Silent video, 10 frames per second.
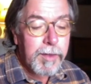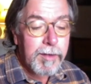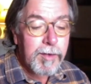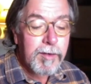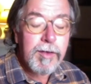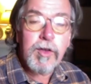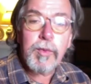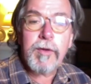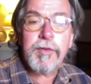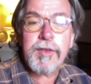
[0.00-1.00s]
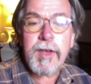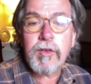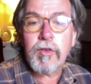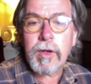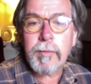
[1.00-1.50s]
that since the 12th
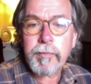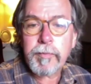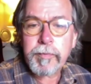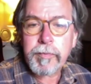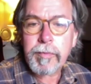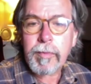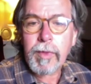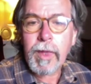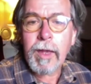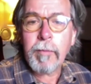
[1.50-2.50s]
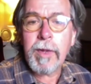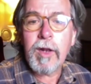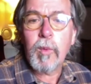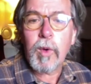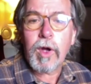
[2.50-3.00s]
century, a
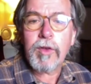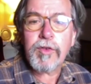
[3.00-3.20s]
mill was